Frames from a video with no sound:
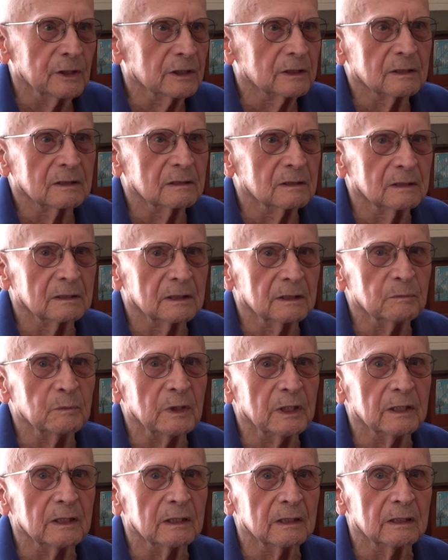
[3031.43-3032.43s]
It just,
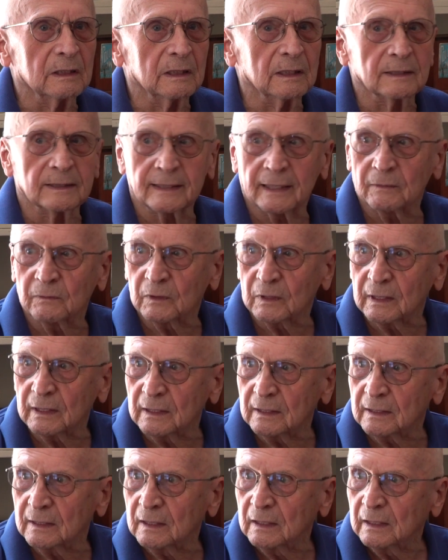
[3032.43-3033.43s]
to me, in the
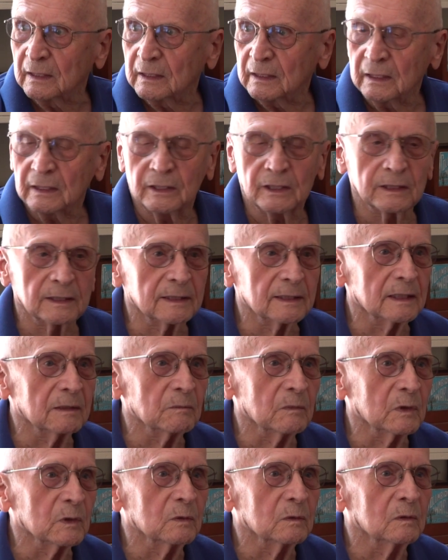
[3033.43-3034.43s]
70s, it
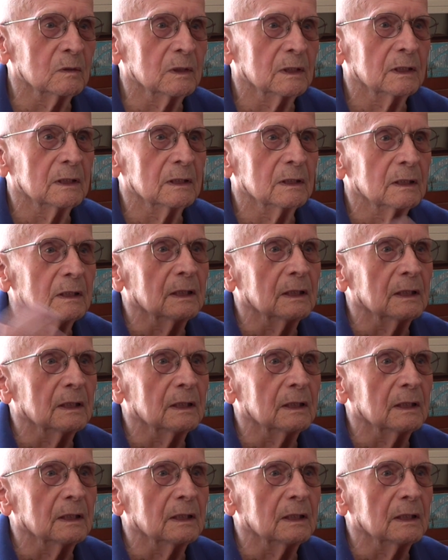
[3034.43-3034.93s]
just seemed to